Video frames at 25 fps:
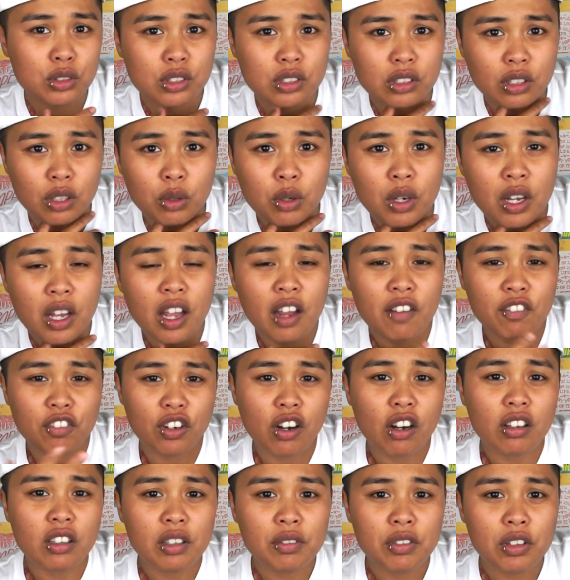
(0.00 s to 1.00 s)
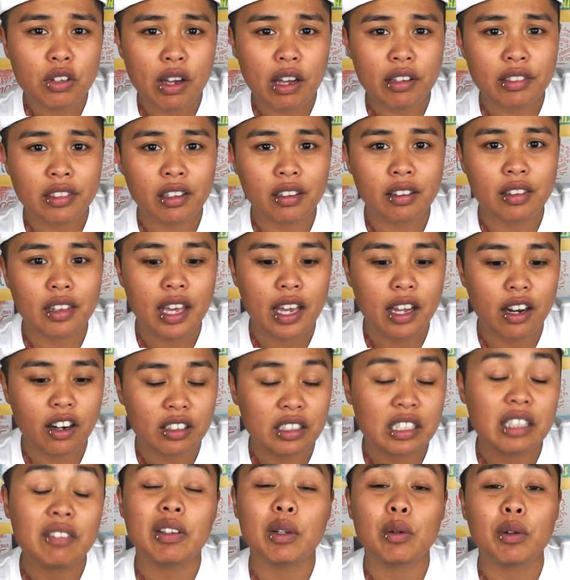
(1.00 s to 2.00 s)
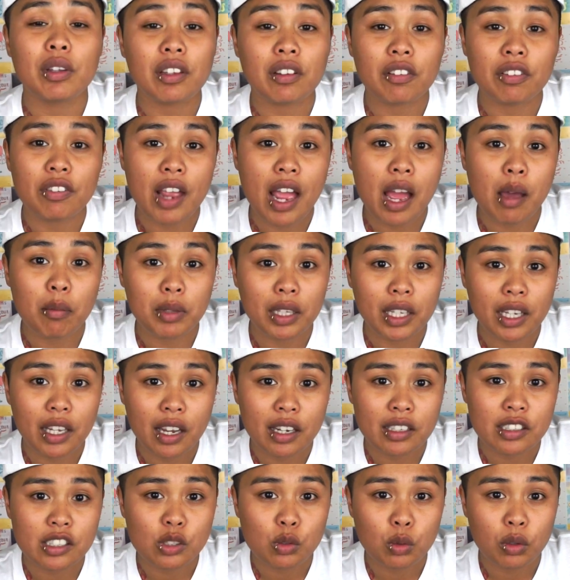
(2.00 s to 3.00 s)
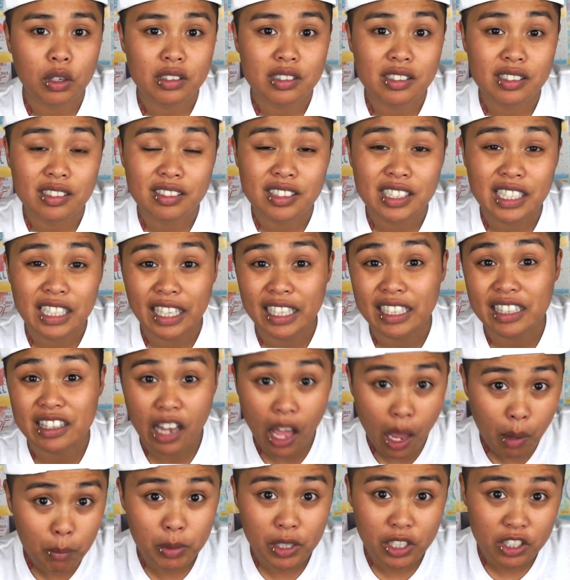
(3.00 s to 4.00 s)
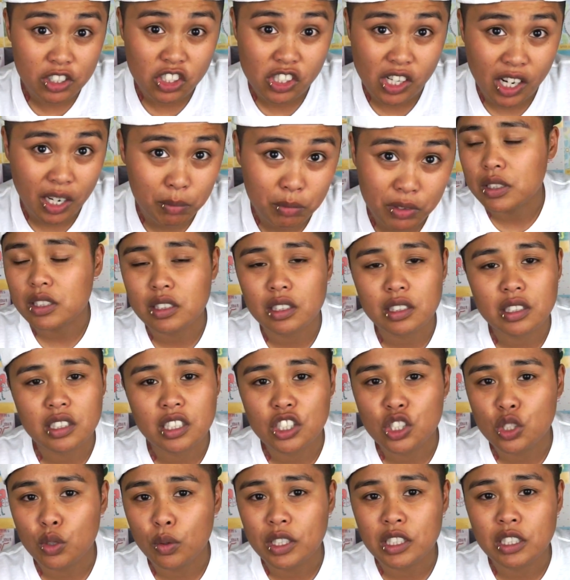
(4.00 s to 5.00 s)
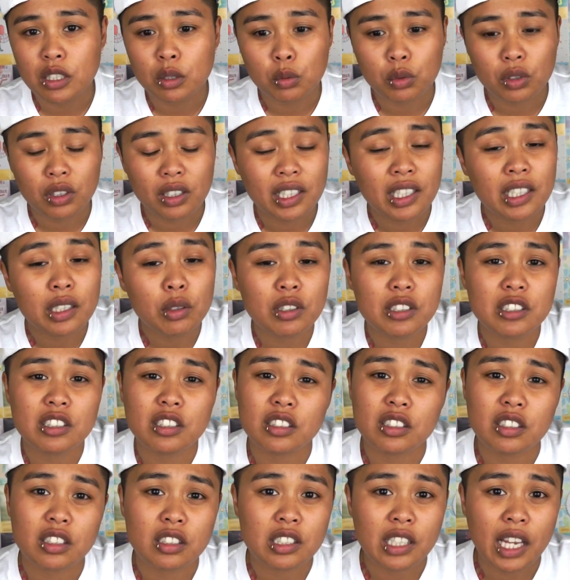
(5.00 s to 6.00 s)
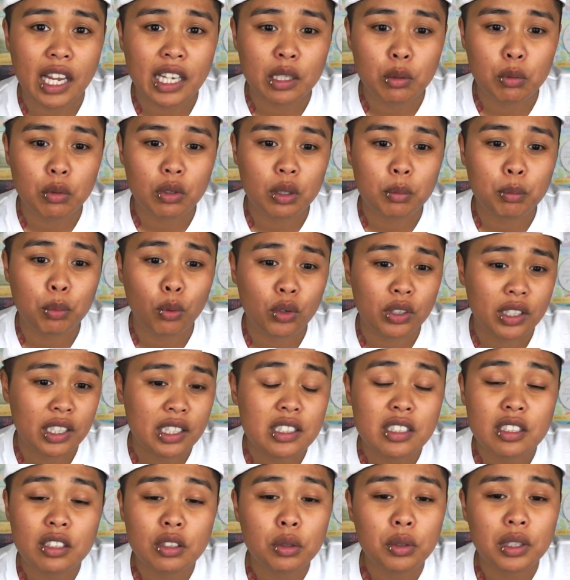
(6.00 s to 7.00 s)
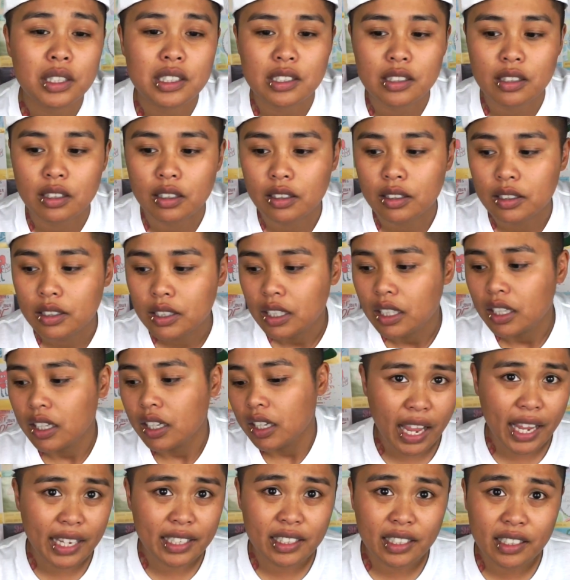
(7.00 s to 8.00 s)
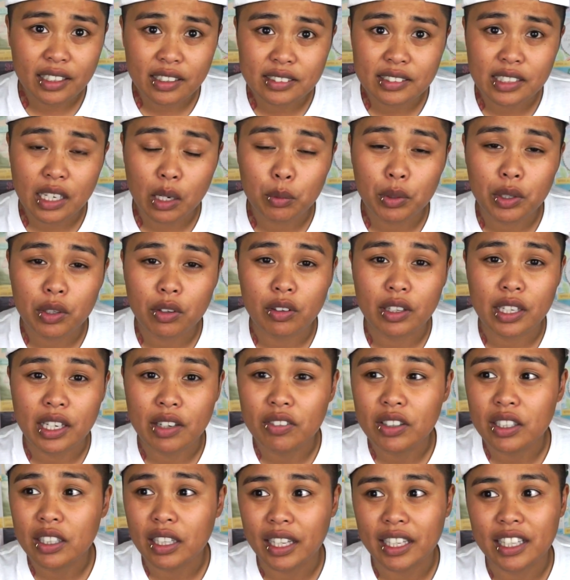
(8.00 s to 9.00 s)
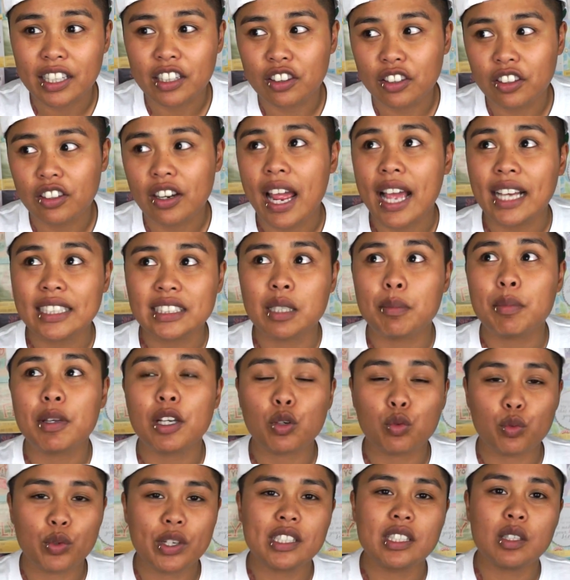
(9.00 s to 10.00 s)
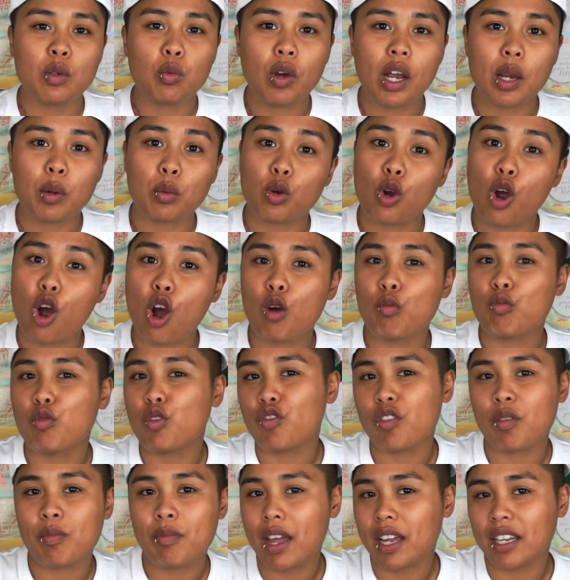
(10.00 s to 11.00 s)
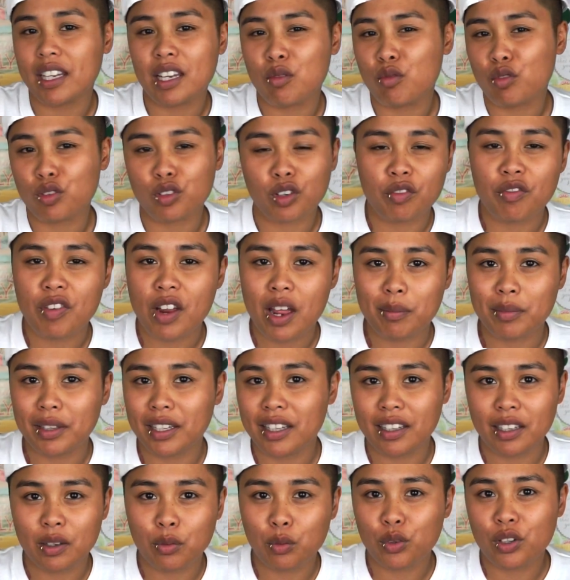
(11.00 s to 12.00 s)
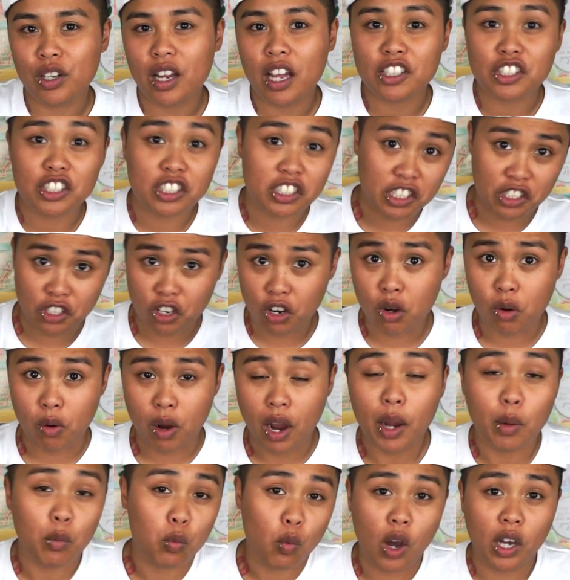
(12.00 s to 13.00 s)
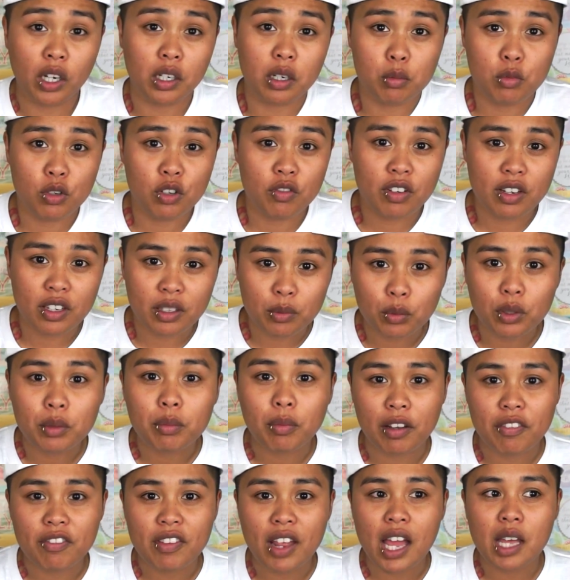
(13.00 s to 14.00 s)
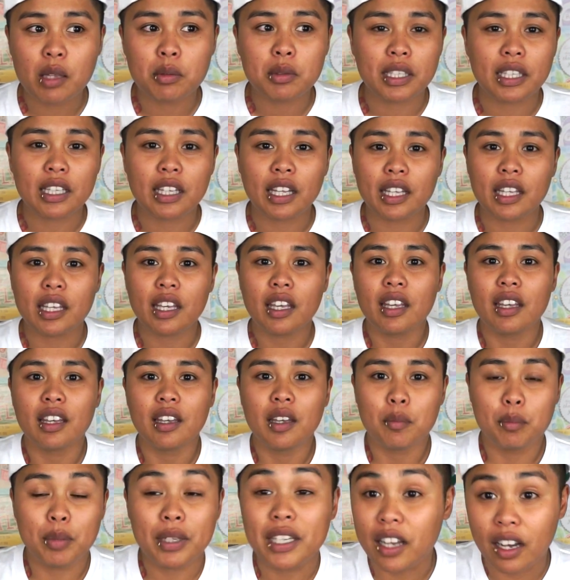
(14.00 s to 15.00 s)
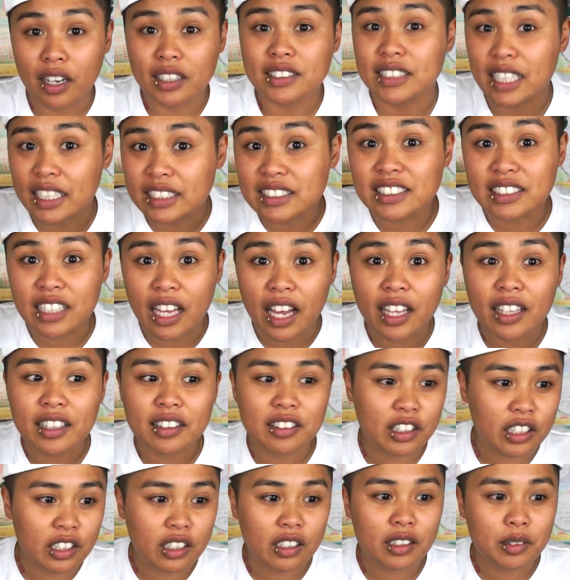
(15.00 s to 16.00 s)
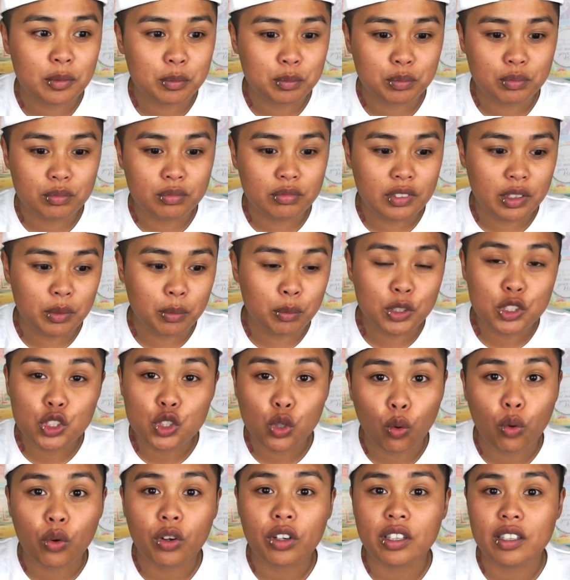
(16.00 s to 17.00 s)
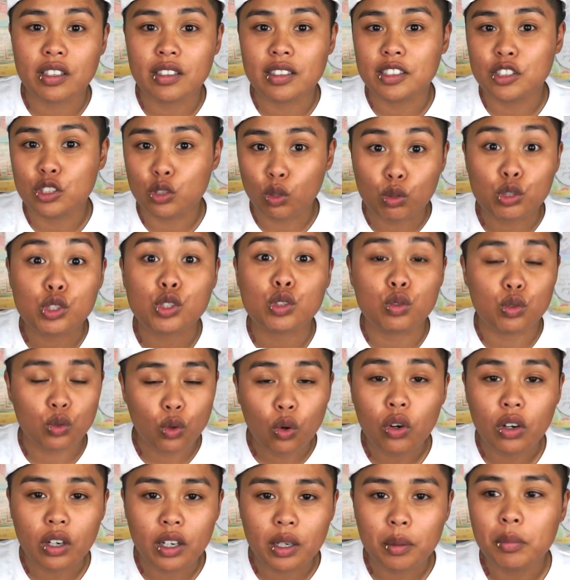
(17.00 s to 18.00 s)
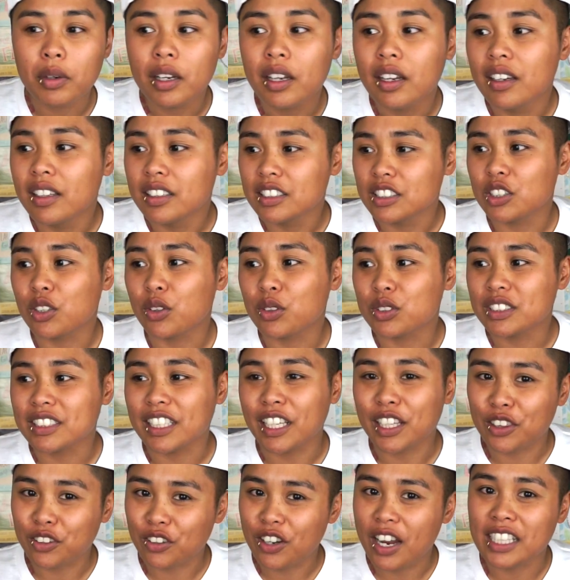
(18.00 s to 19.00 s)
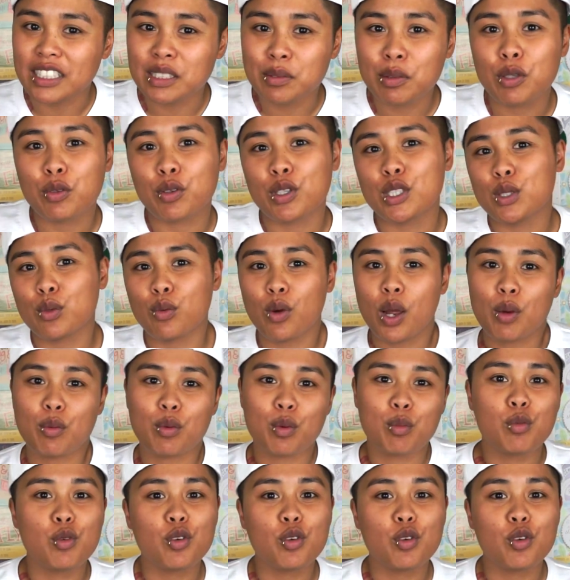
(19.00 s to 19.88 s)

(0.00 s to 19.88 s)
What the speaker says: So for all of you out there that are living with your family, I just want you to like not be ashamed. It's the situation we're in, it's the society we were born into, it's the ideas that we were given. Like there has to be a reason why we're all moving back in with our family. Like we're not just like, oh, I wanna move in with my family, like because that's not the majority social norm. So it's like there has to be a reason why we're